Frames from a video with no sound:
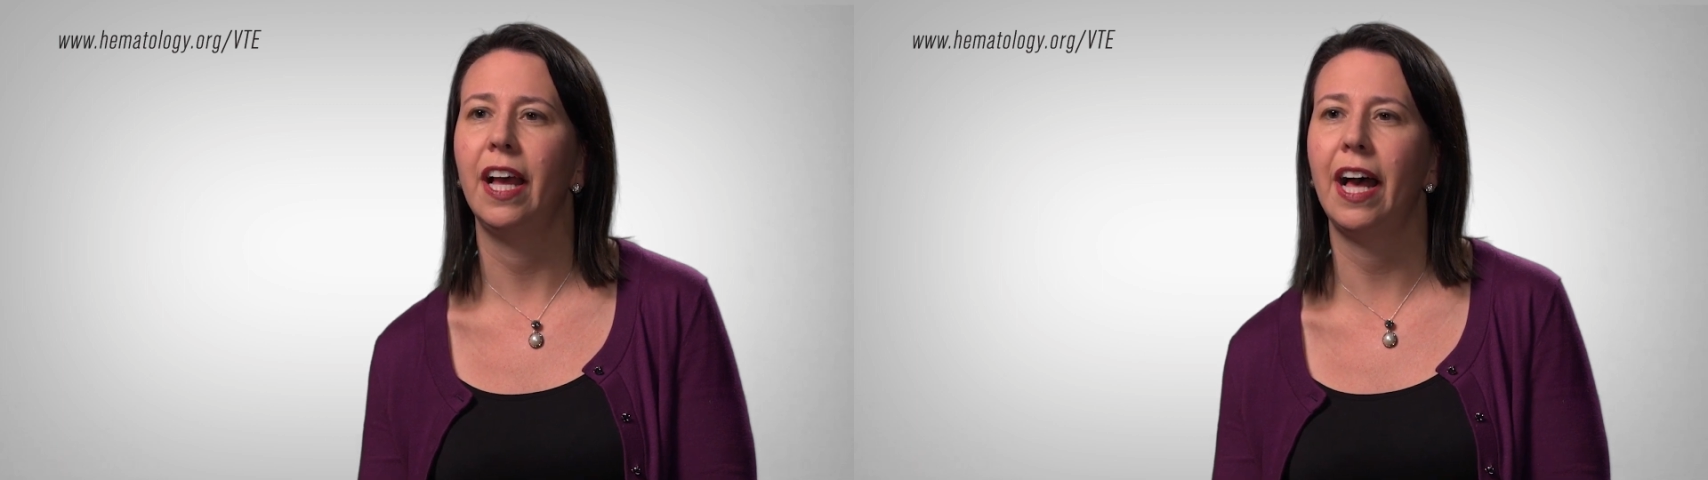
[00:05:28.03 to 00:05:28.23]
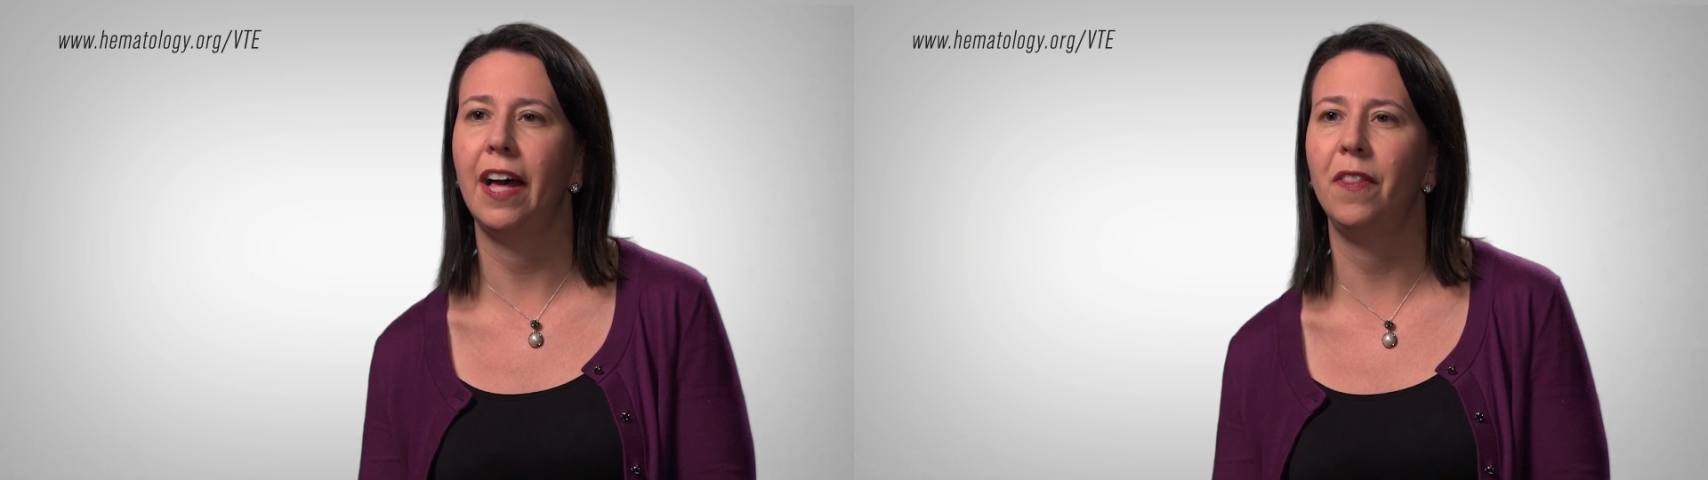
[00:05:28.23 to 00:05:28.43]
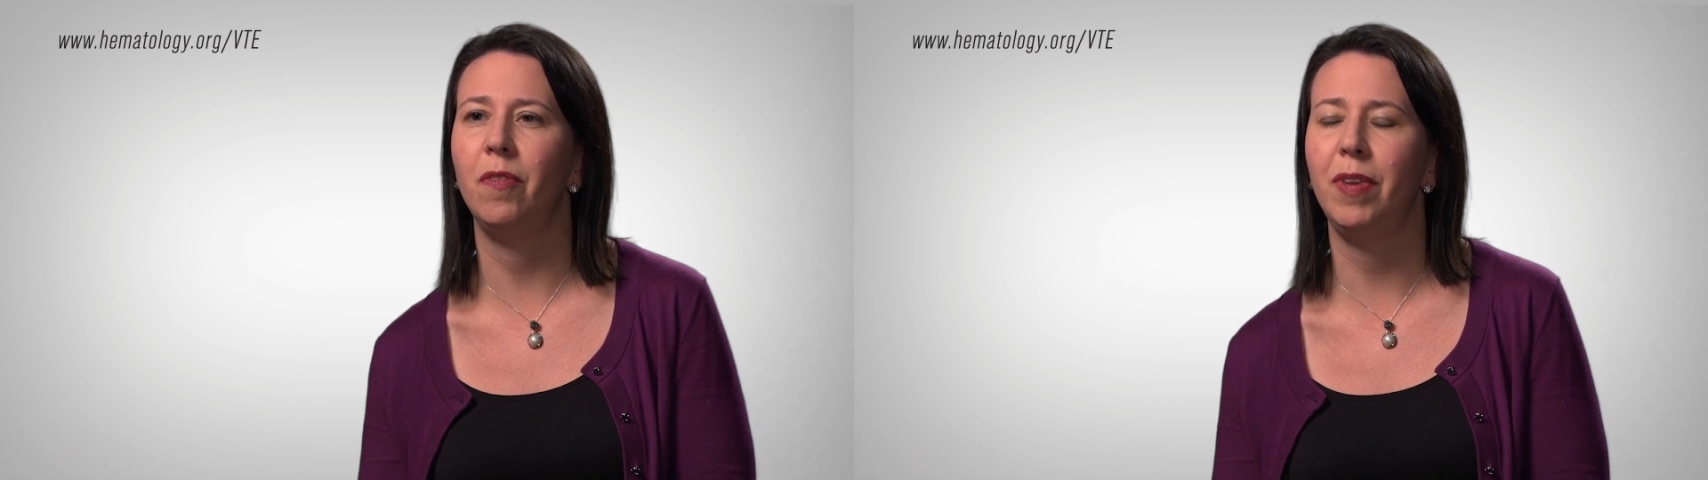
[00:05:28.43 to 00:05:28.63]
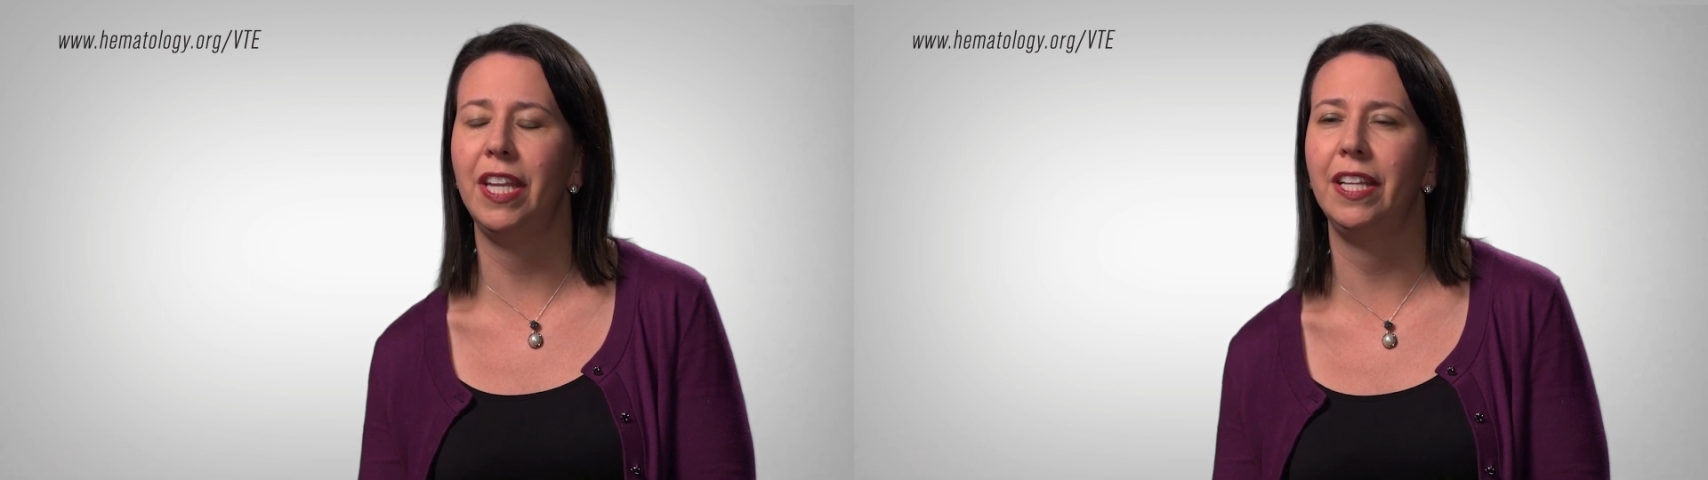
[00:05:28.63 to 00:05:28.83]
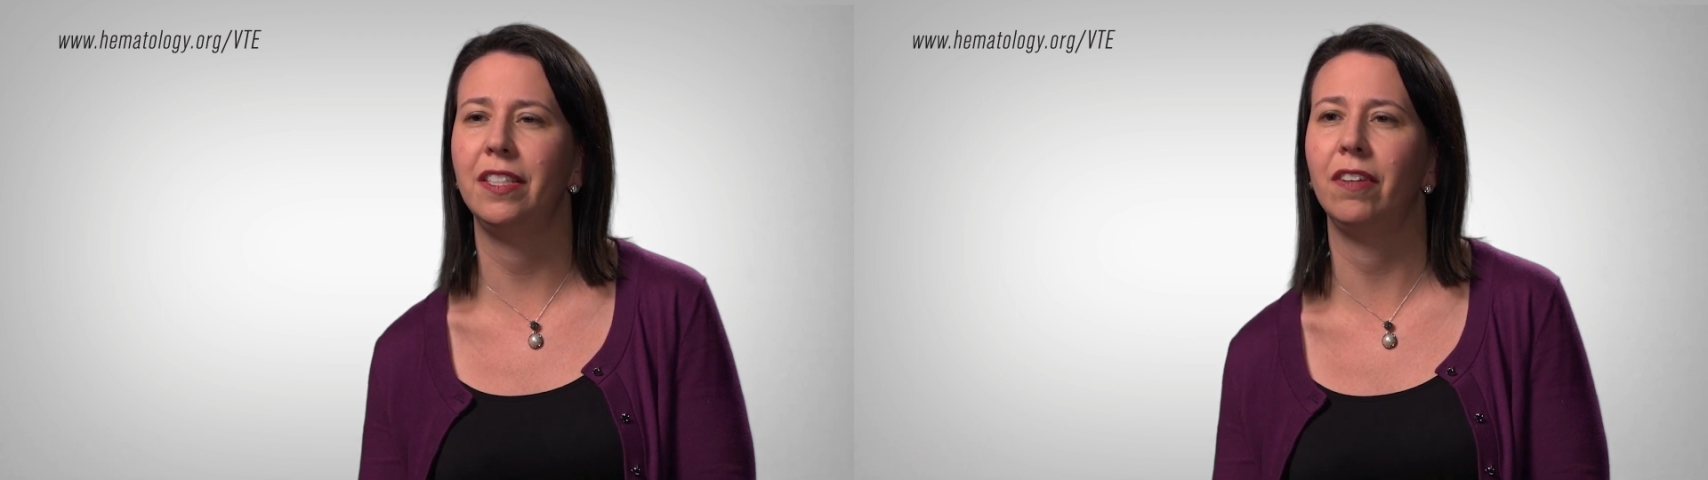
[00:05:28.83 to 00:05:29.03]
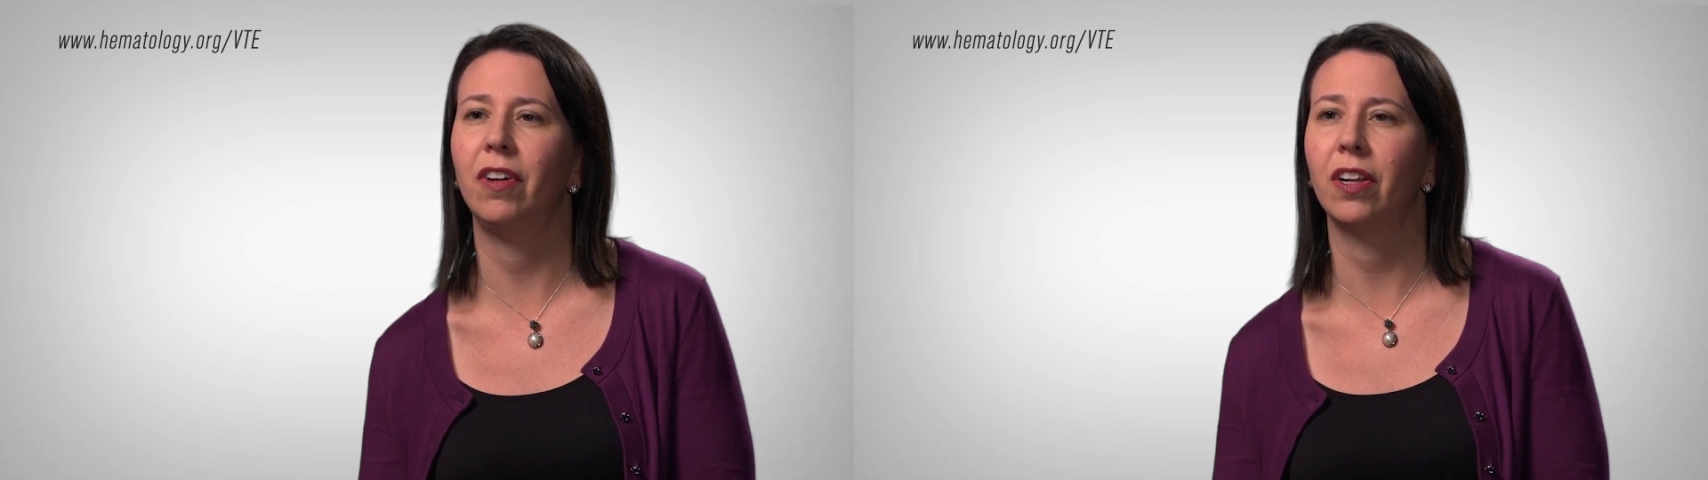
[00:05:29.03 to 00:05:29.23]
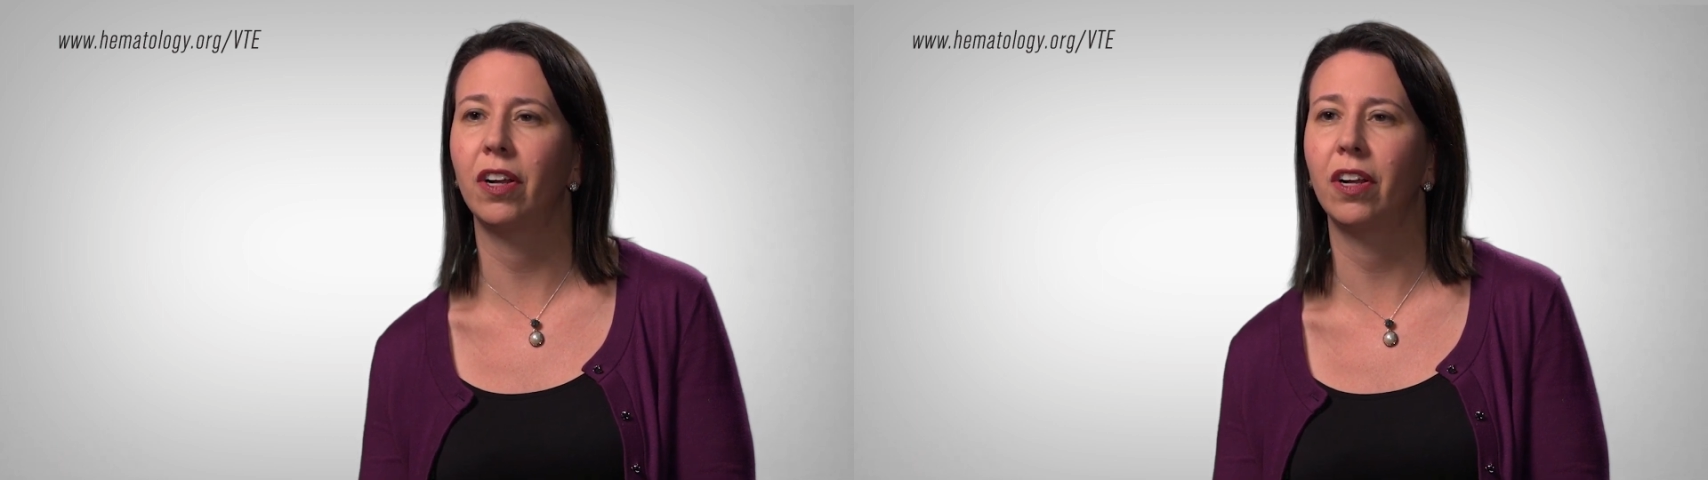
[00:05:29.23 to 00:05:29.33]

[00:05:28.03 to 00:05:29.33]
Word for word: at the meetings of our